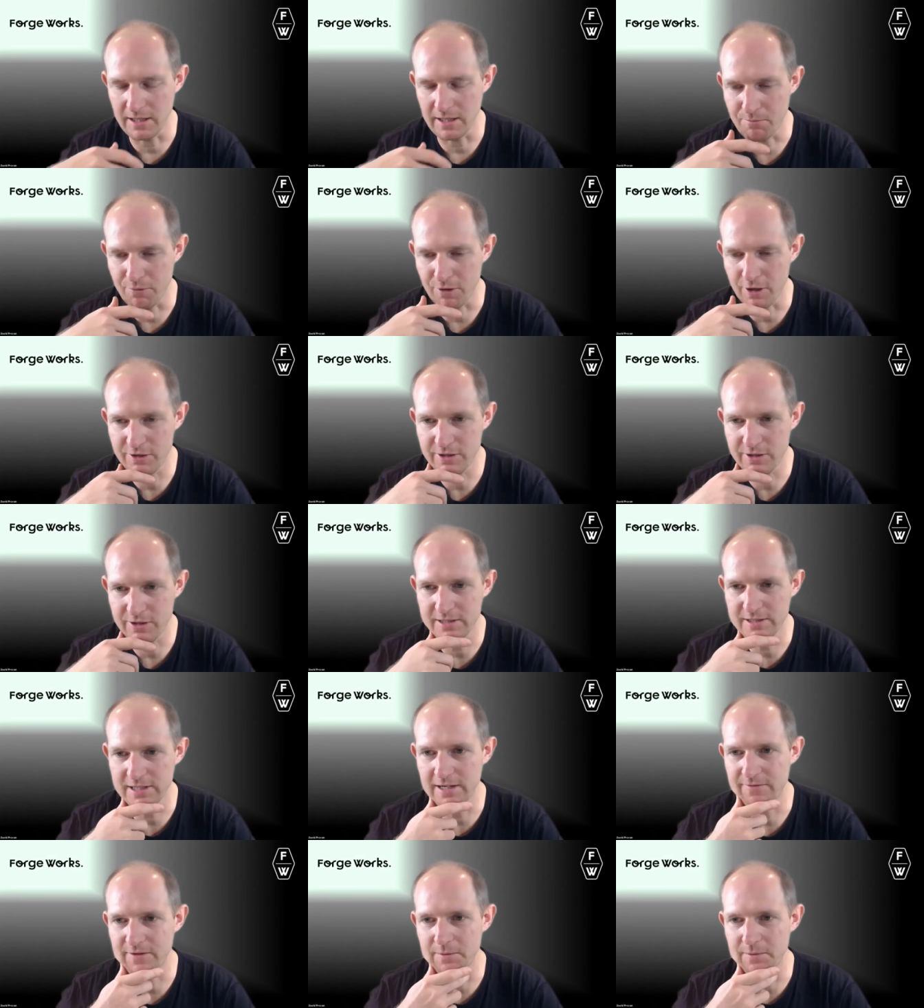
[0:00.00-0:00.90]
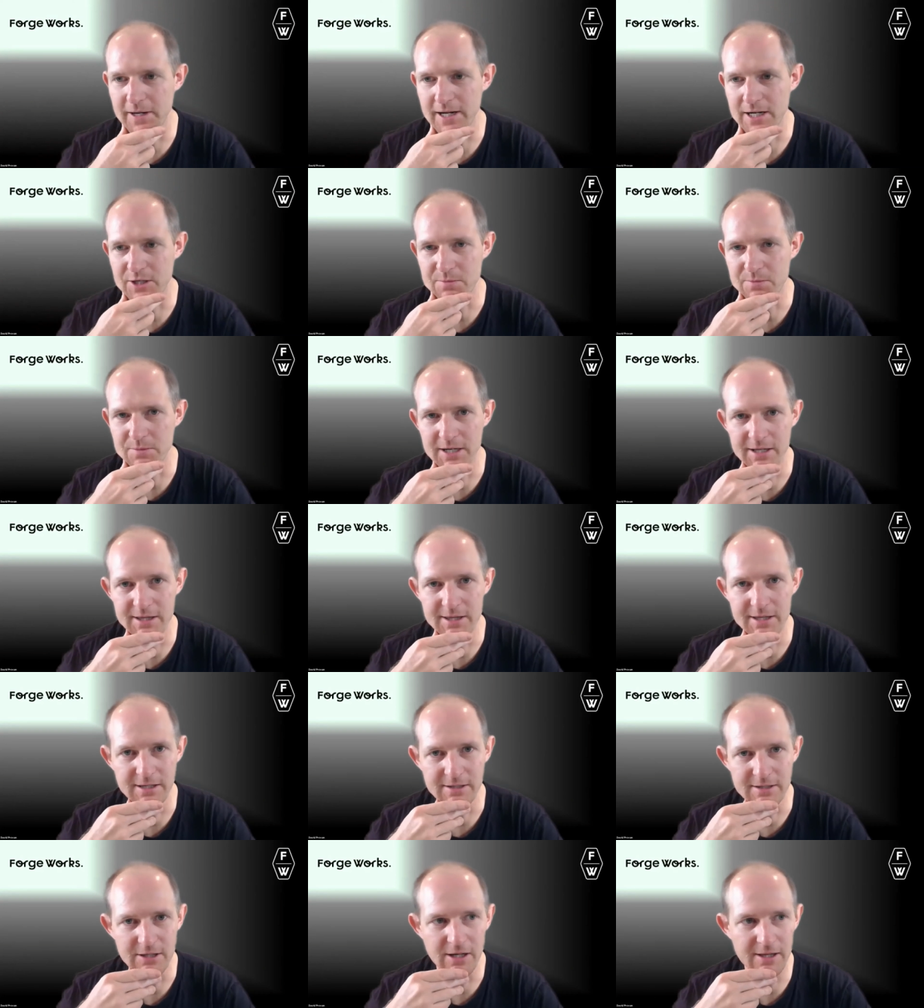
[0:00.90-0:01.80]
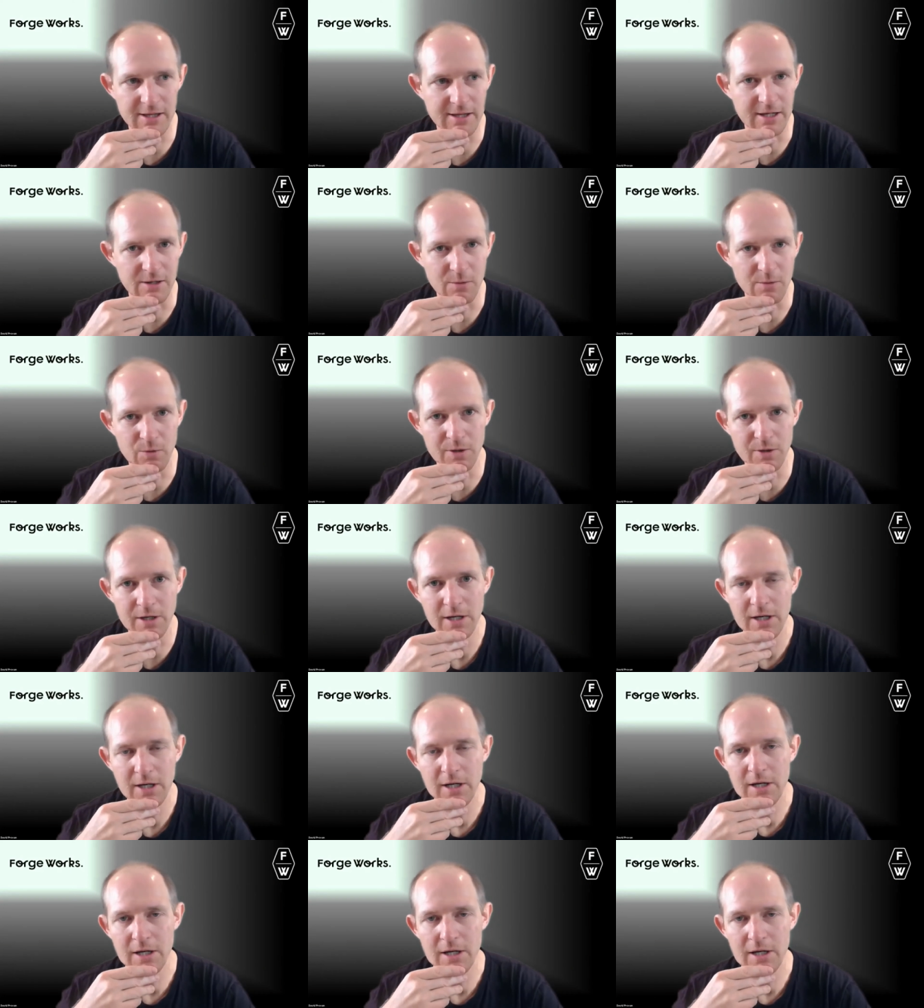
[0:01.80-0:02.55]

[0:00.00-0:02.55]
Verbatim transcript: and process safety management are things that I think would,